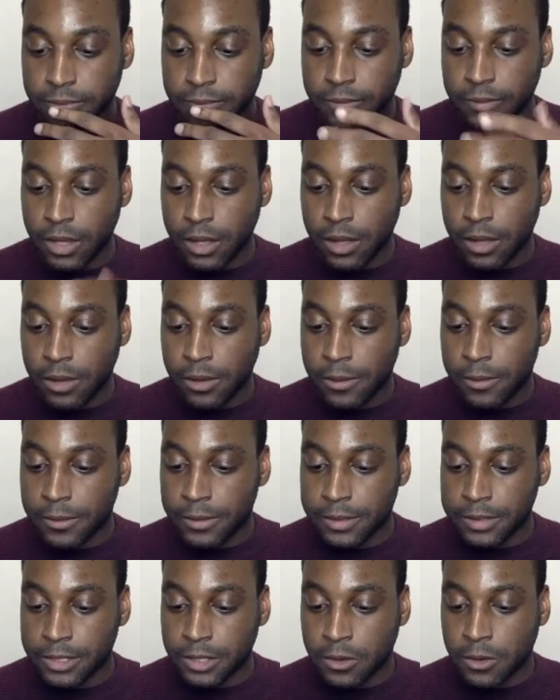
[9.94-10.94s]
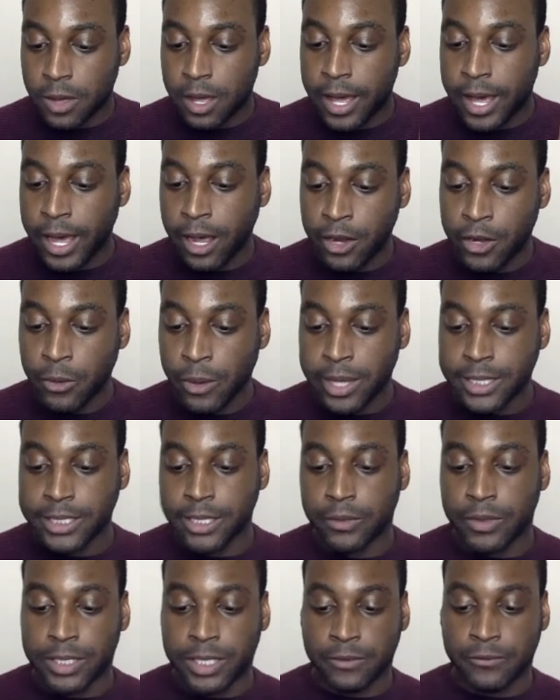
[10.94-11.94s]
how do I
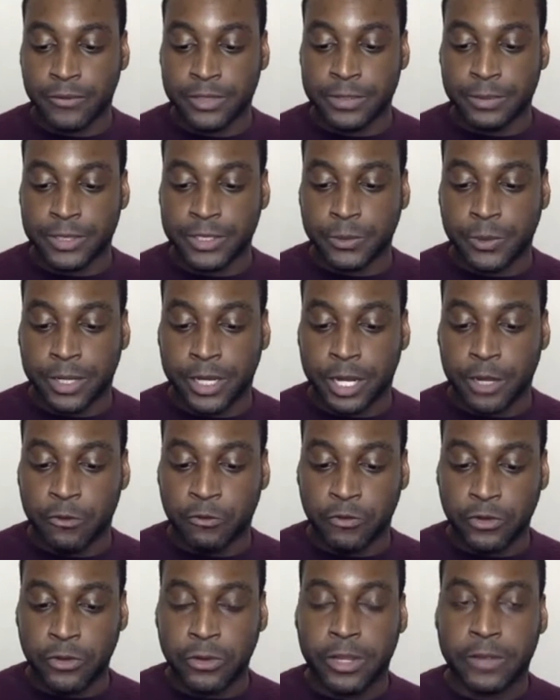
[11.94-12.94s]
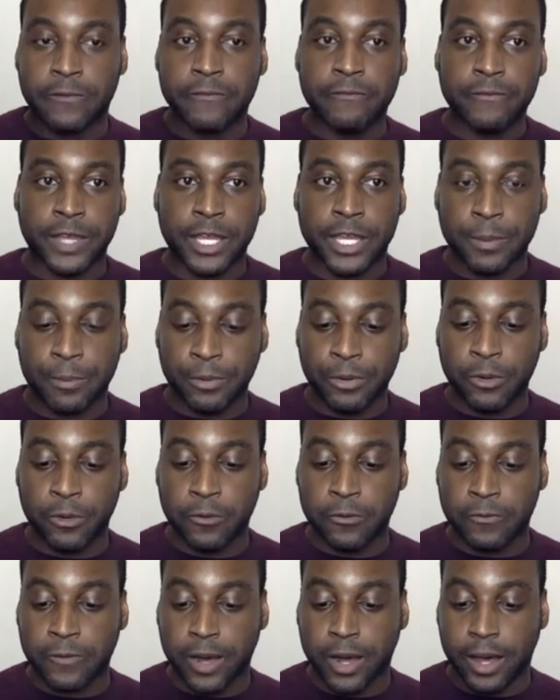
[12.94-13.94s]
tell the difference between a real and fake
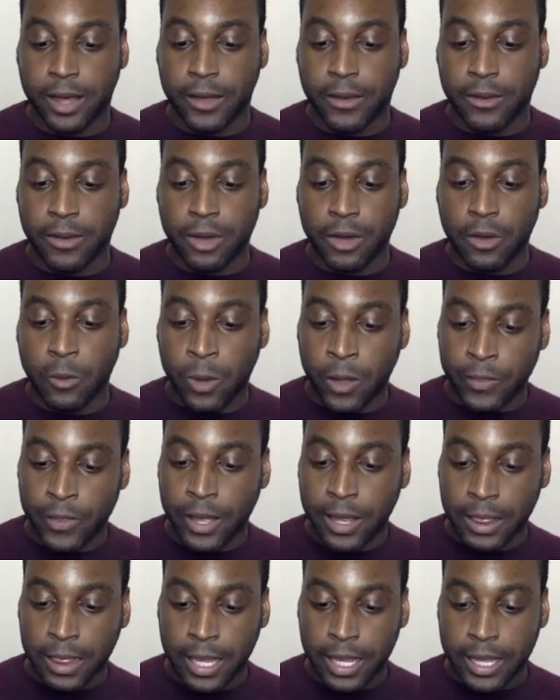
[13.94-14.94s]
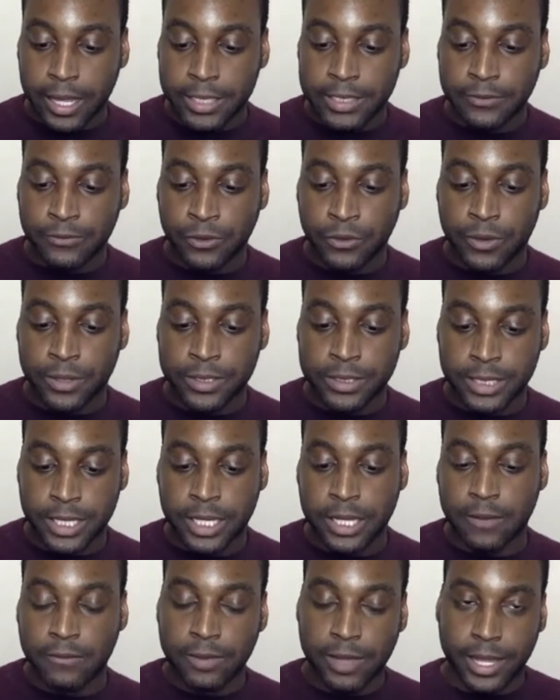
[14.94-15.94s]
profile, one that likes for the
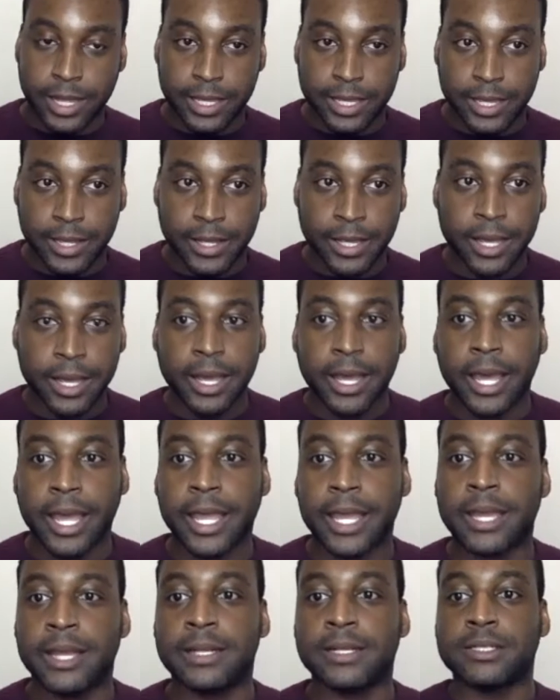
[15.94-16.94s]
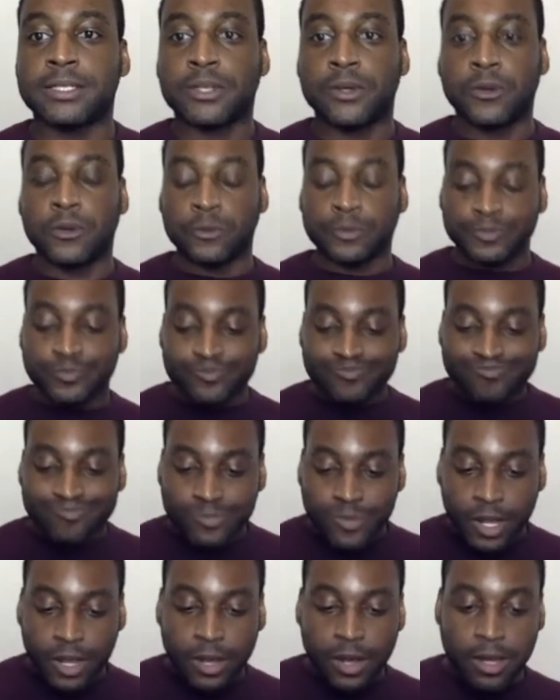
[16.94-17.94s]
sake of liking? And so
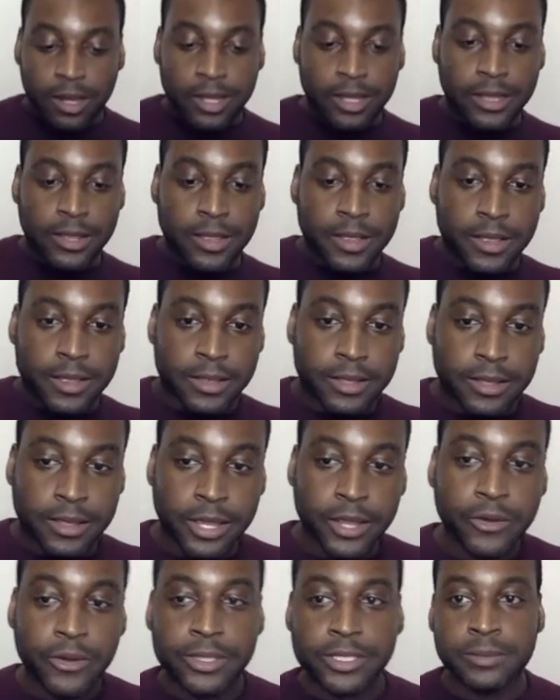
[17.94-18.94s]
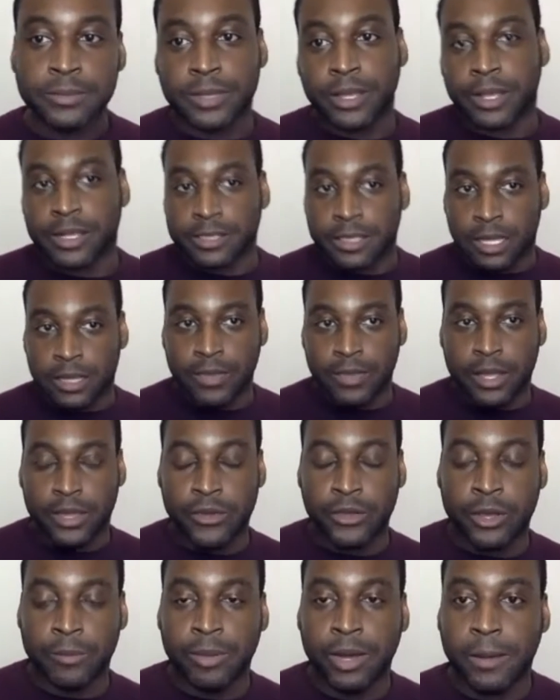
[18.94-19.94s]
here are some things that
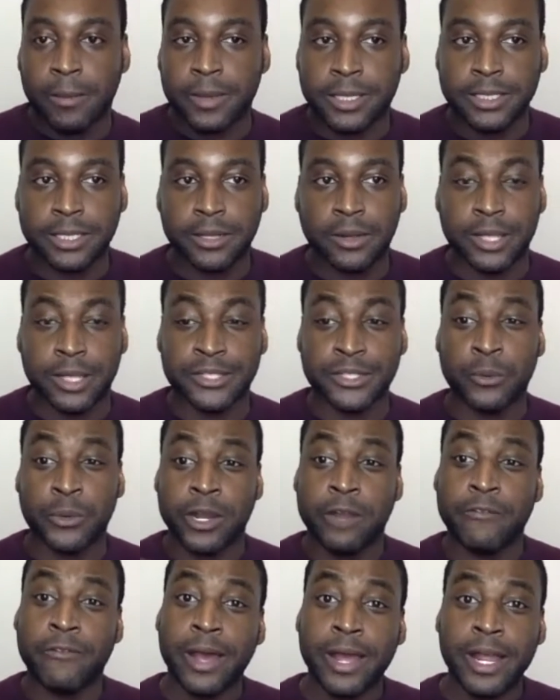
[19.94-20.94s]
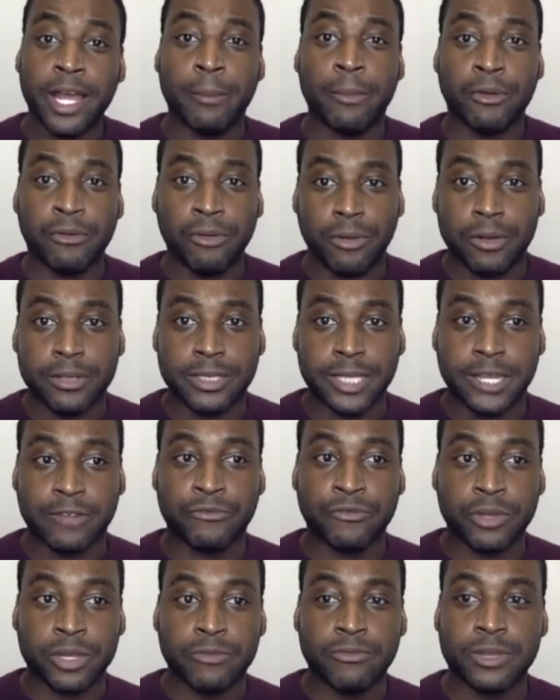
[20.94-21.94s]
you can probably tell. Like, so whenever I come across like
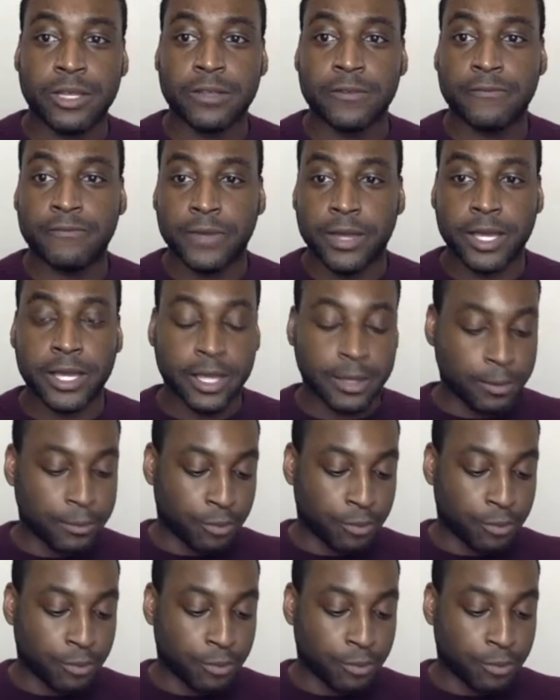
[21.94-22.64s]
really fake